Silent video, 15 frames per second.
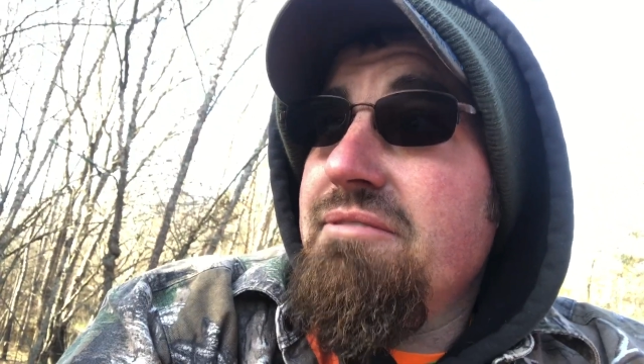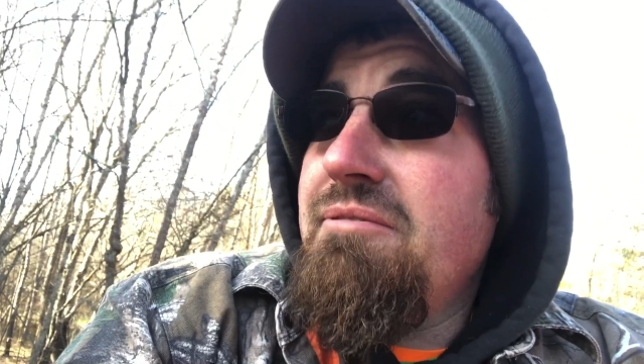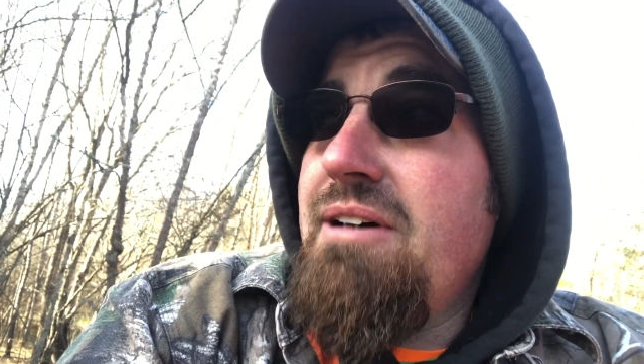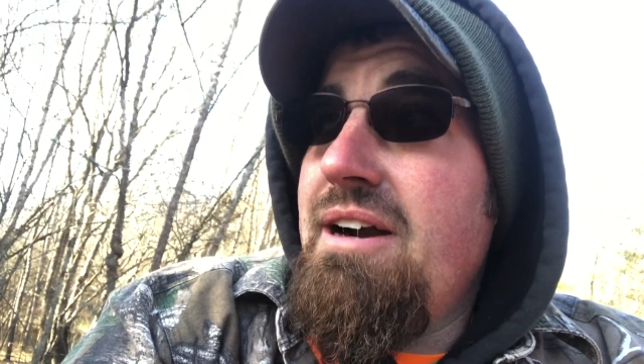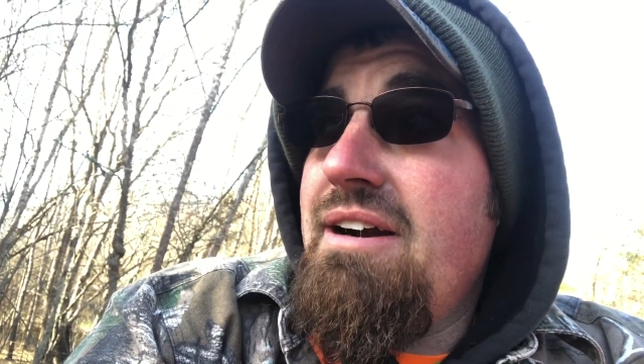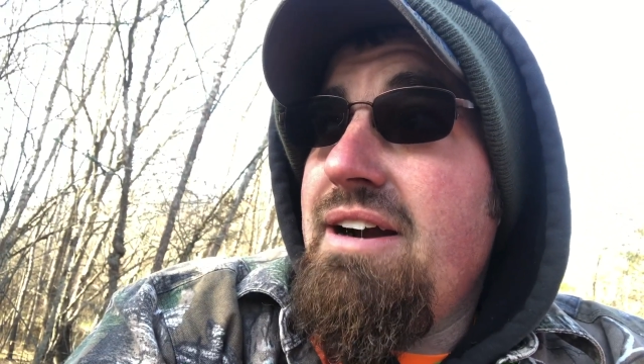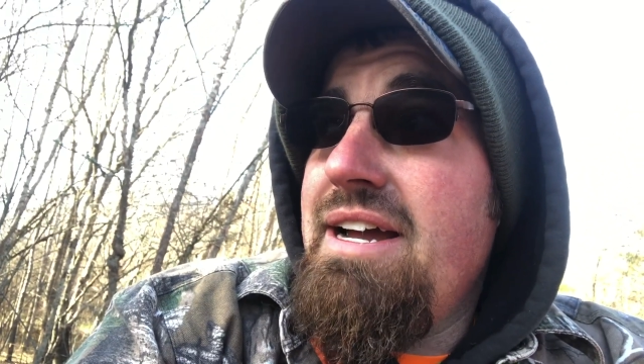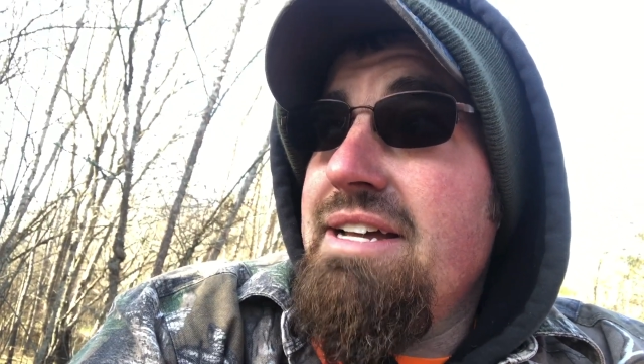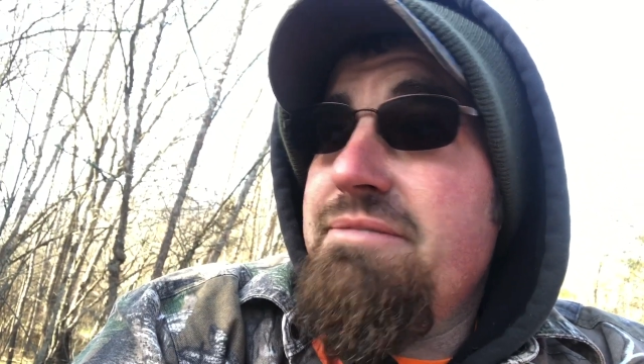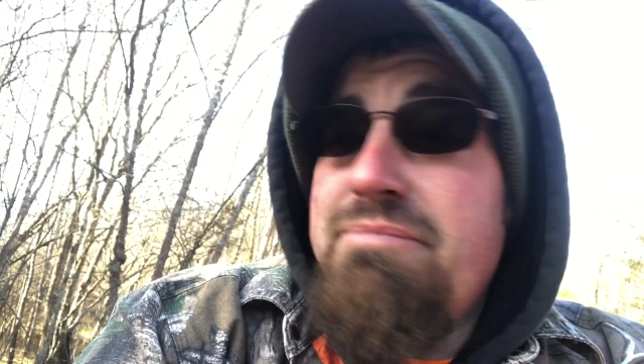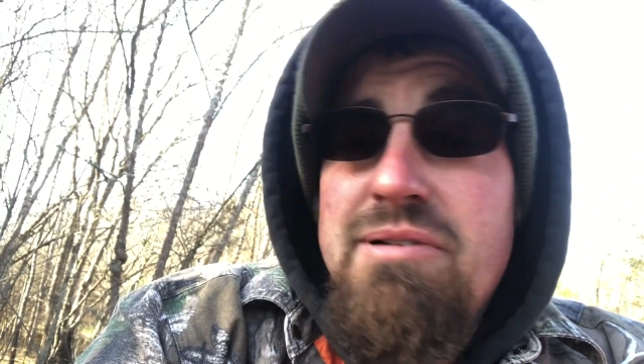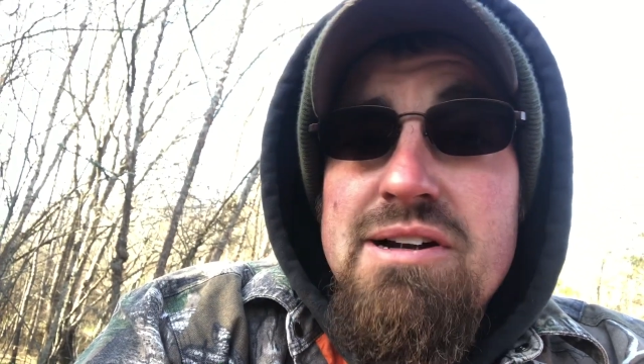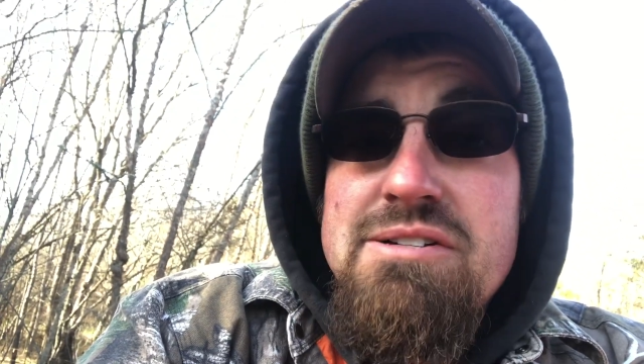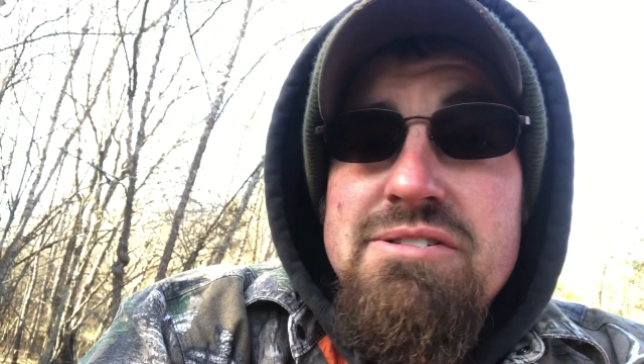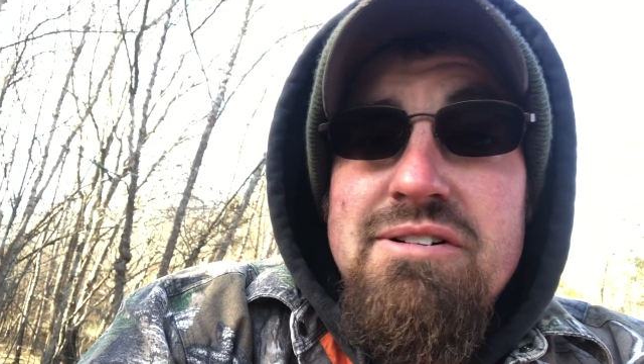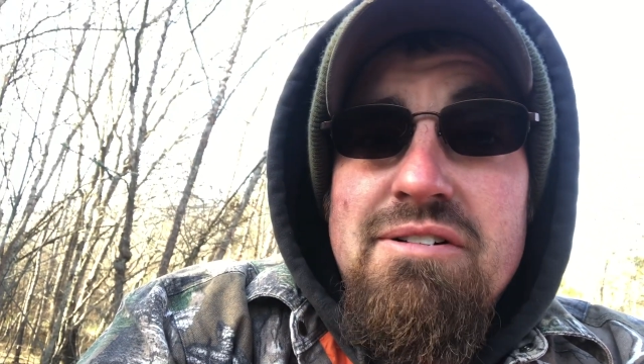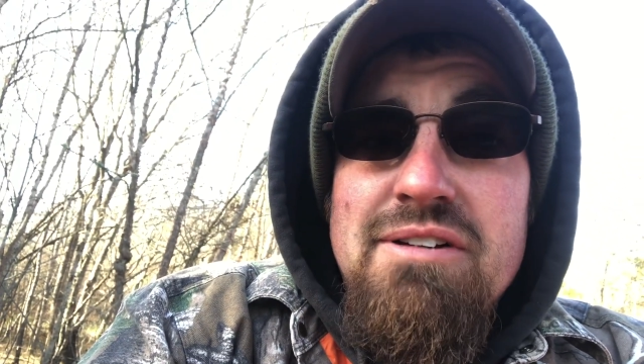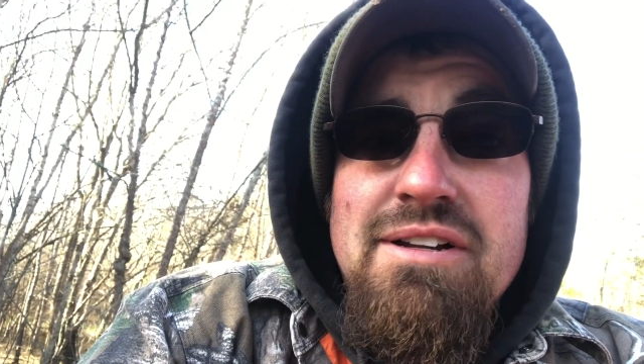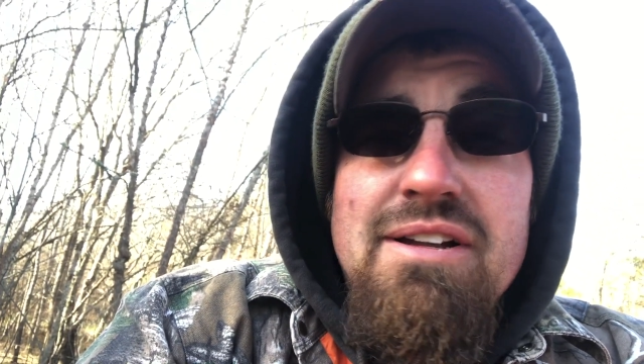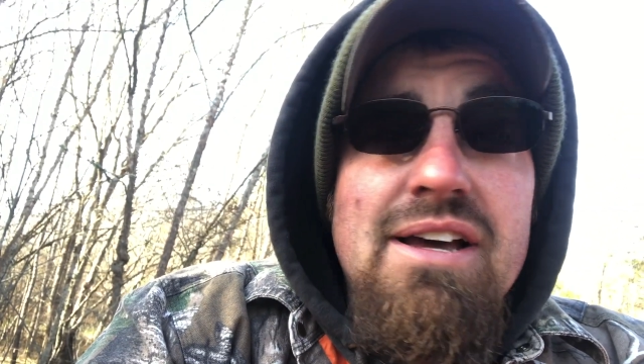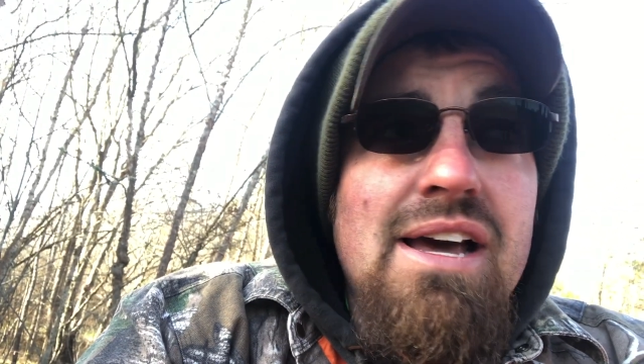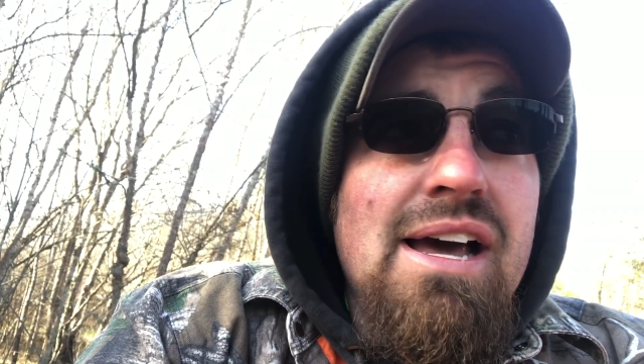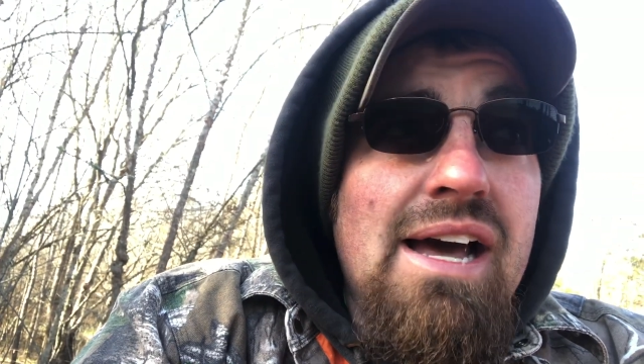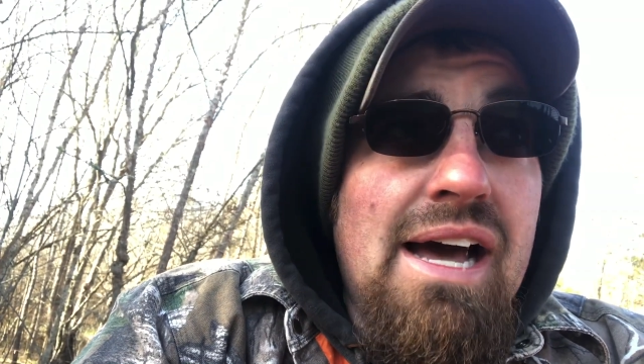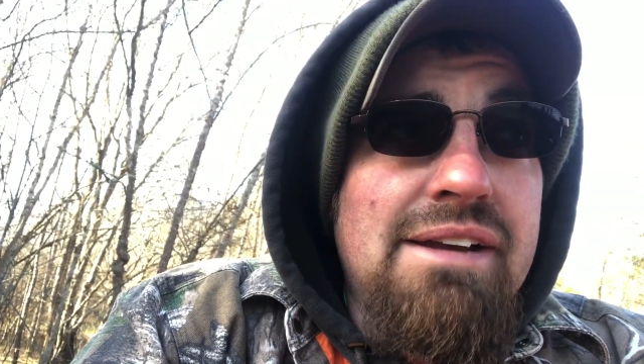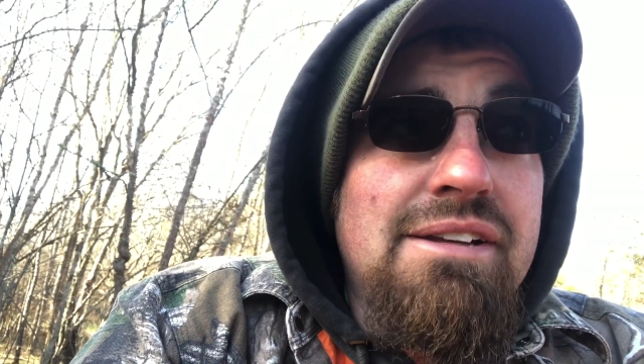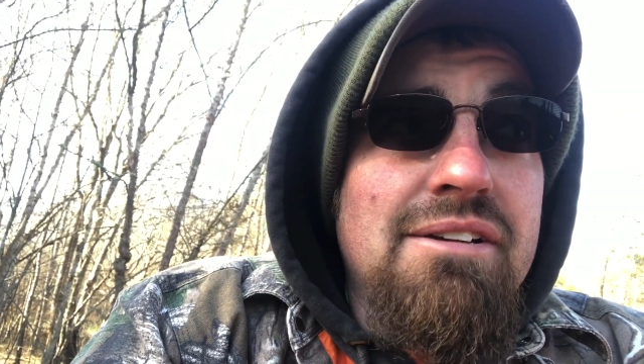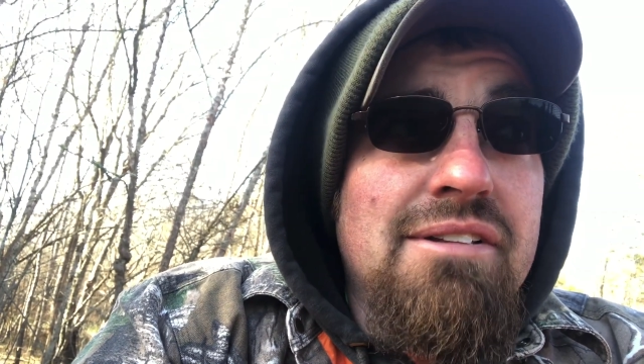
wire has pressure on it, I do